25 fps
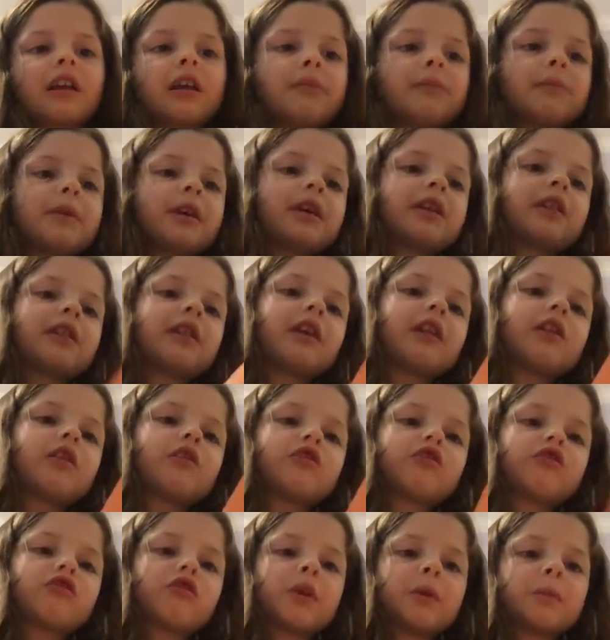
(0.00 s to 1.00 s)
It can be
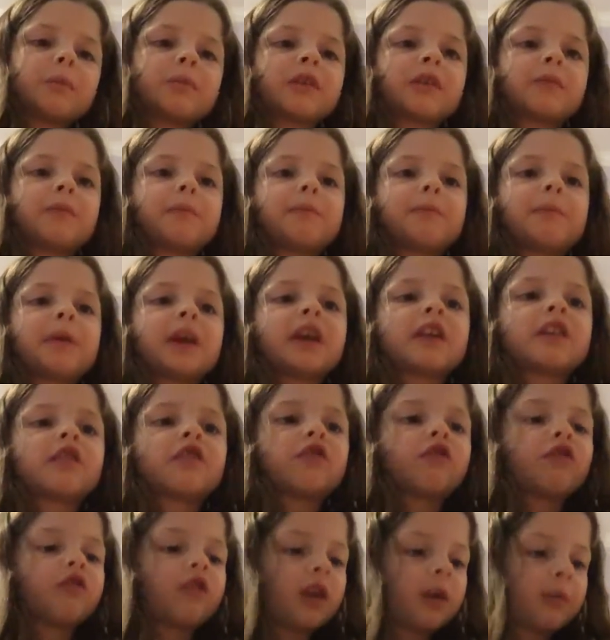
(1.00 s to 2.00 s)
little strips, big
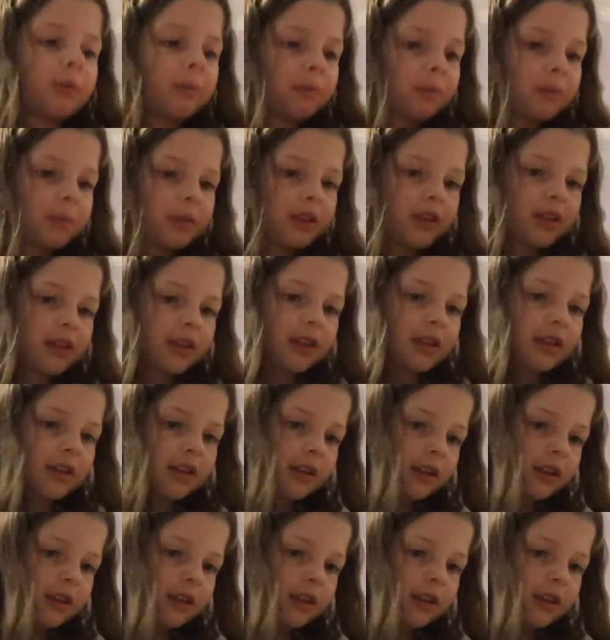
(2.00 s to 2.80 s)
strips.